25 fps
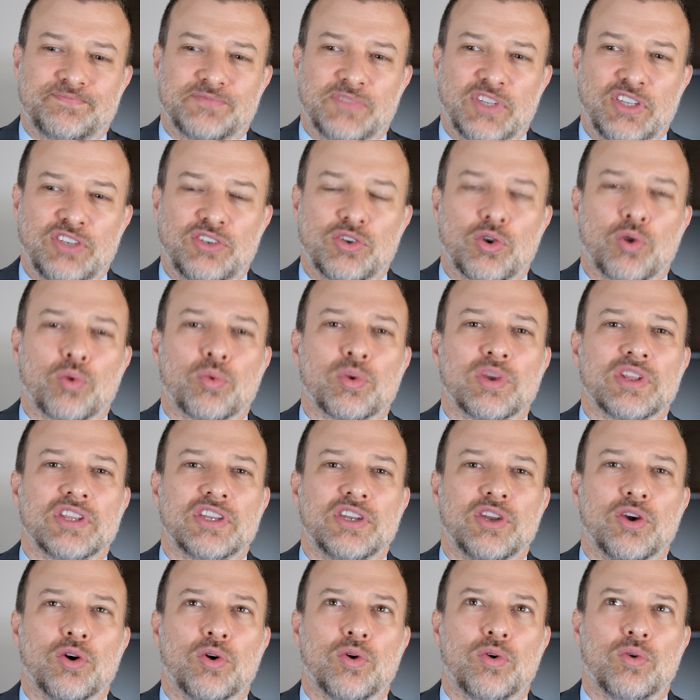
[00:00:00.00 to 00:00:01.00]
you don't really
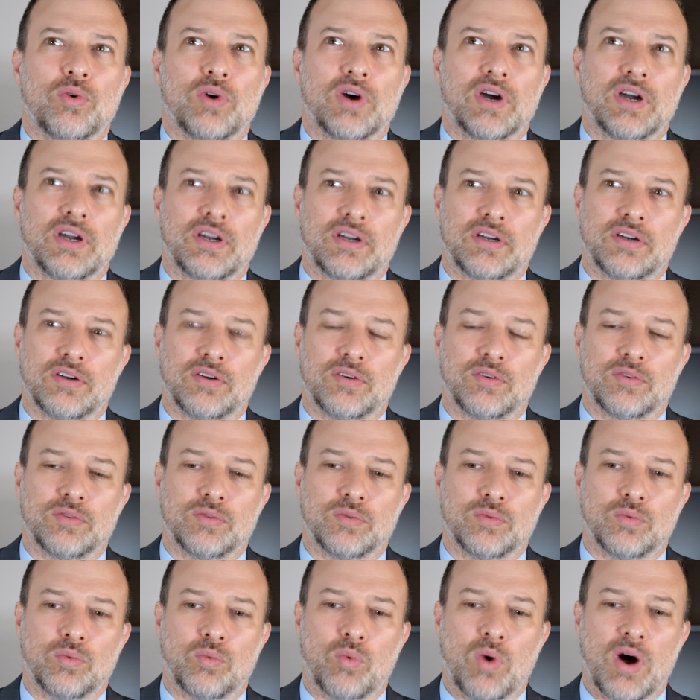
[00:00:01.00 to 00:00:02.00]
know
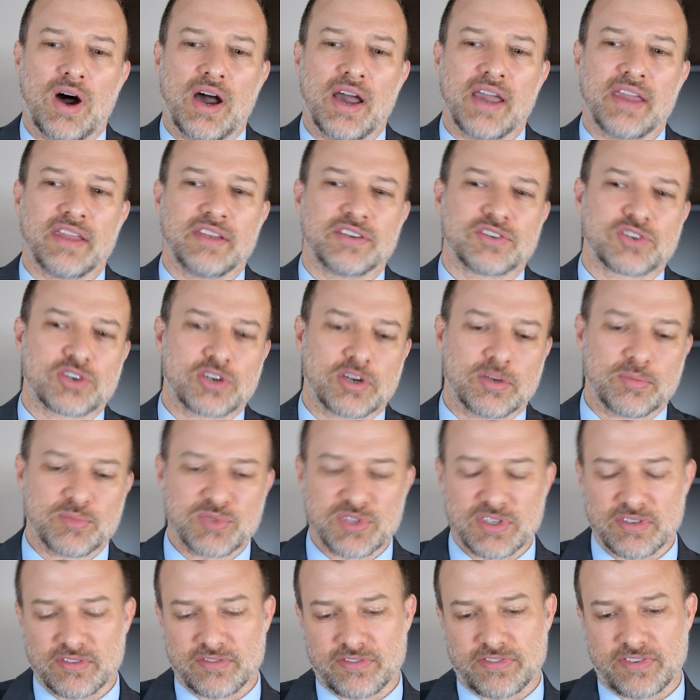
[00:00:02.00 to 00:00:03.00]
why in terms
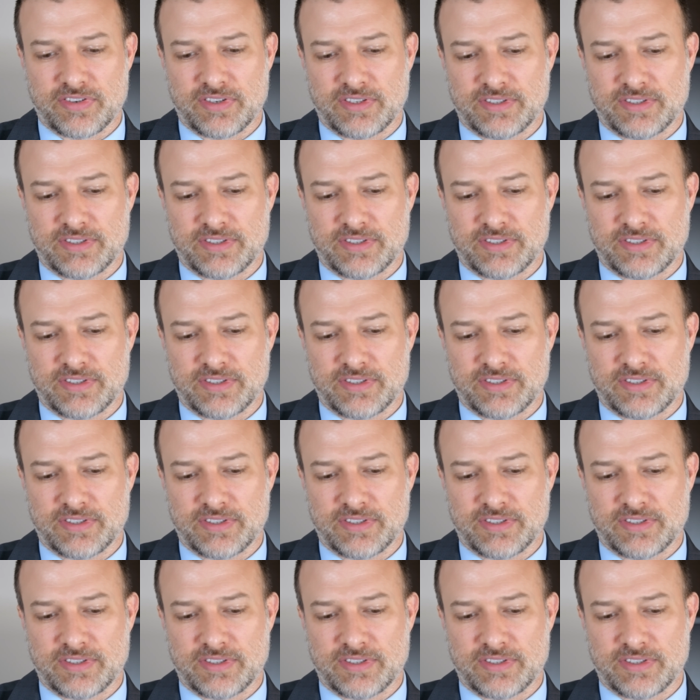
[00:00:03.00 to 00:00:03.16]
of,